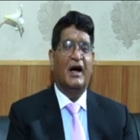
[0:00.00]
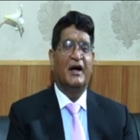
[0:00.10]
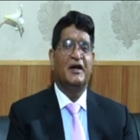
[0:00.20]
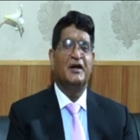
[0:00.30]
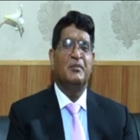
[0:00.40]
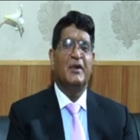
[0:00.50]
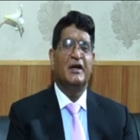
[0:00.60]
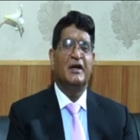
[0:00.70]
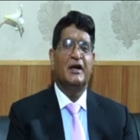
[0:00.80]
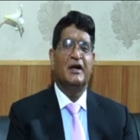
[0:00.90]
I did
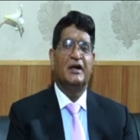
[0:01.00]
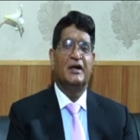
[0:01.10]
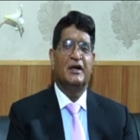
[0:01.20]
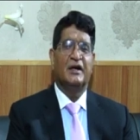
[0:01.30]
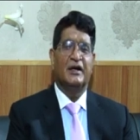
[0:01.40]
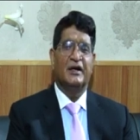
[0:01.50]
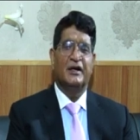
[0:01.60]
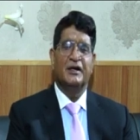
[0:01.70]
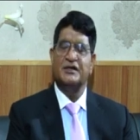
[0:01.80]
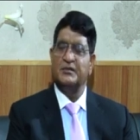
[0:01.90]
my
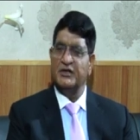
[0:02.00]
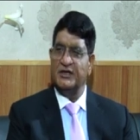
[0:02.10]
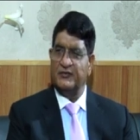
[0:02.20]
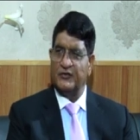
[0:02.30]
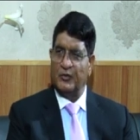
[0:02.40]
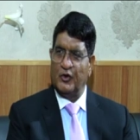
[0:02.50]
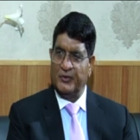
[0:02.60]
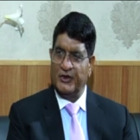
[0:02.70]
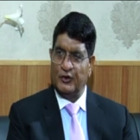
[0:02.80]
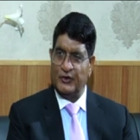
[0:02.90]
intermediate from
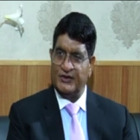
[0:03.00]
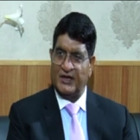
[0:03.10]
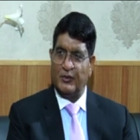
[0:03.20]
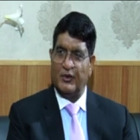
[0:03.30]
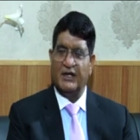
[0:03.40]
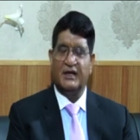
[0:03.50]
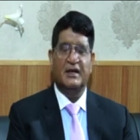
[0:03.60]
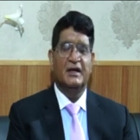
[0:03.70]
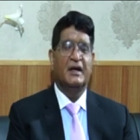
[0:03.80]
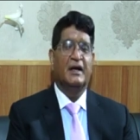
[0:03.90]
Government College Sahiwal,
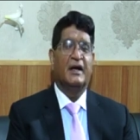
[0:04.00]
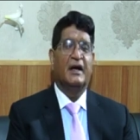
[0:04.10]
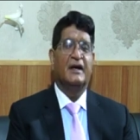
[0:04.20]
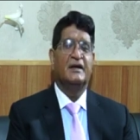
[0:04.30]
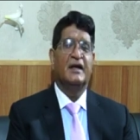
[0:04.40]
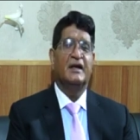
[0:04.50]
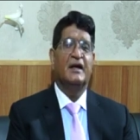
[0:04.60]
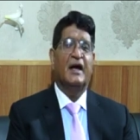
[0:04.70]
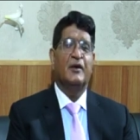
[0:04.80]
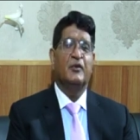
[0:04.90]
and then
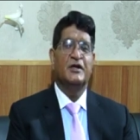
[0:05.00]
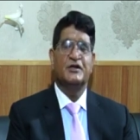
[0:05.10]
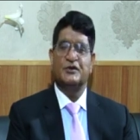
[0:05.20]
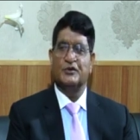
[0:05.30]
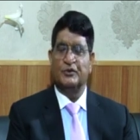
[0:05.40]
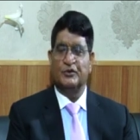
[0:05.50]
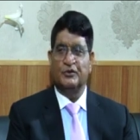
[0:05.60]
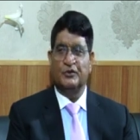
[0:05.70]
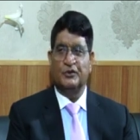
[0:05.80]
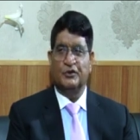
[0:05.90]
I went to
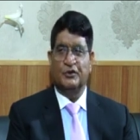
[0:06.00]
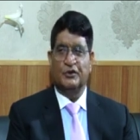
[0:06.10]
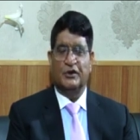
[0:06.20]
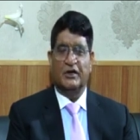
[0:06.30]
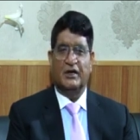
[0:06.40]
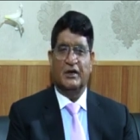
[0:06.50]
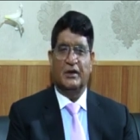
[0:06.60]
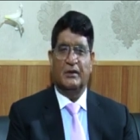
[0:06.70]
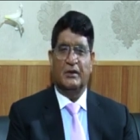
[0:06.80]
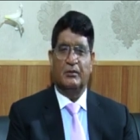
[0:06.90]

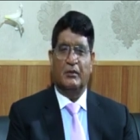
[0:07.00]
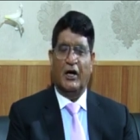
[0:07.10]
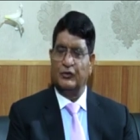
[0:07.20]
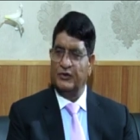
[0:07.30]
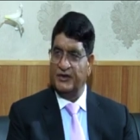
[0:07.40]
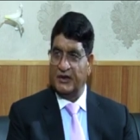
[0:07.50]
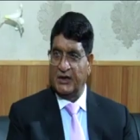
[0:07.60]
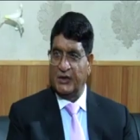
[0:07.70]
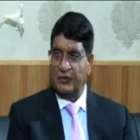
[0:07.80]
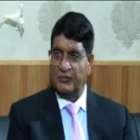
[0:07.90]
Bahauddin
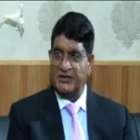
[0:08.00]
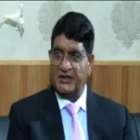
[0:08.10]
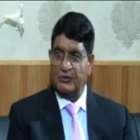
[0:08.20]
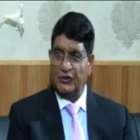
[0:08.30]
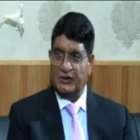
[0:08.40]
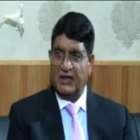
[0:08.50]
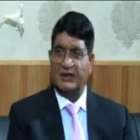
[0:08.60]
Zakariya University, Multan.